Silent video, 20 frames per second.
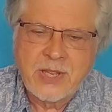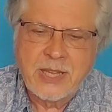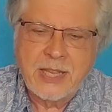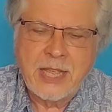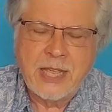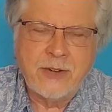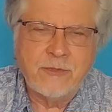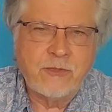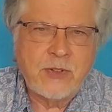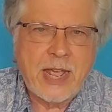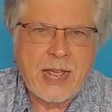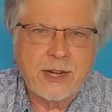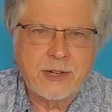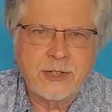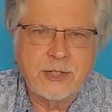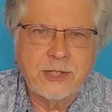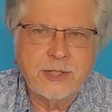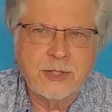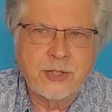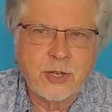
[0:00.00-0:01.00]
In
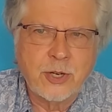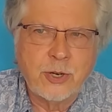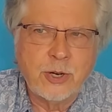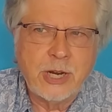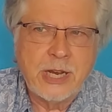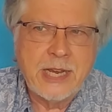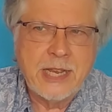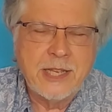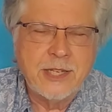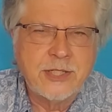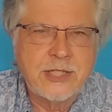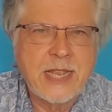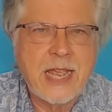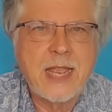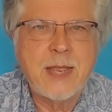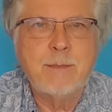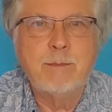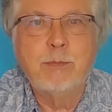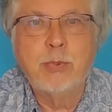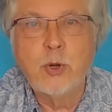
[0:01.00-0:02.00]
fact, there is
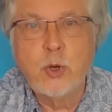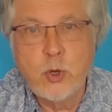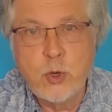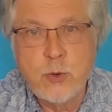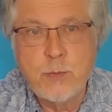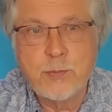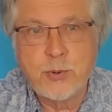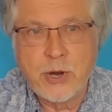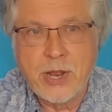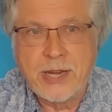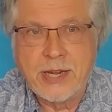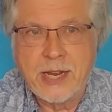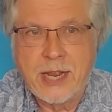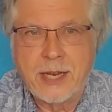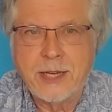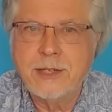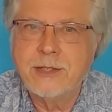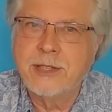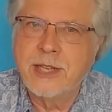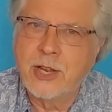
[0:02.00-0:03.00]
a blue
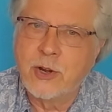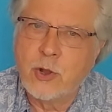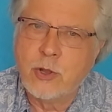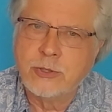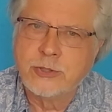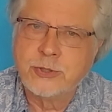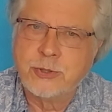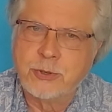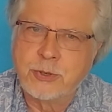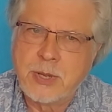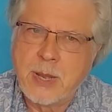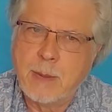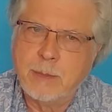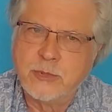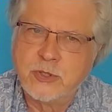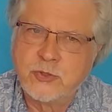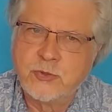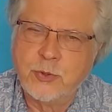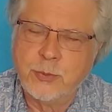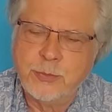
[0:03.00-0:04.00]
prehnite that also comes
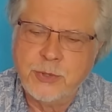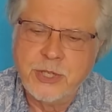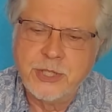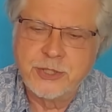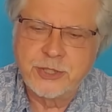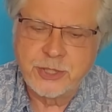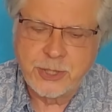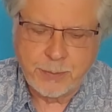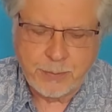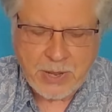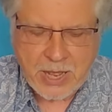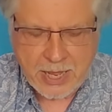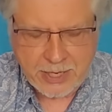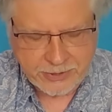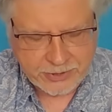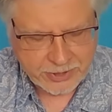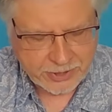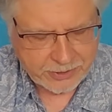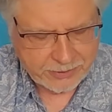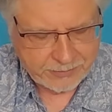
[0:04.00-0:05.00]
from this
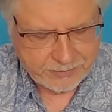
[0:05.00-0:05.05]
deposit.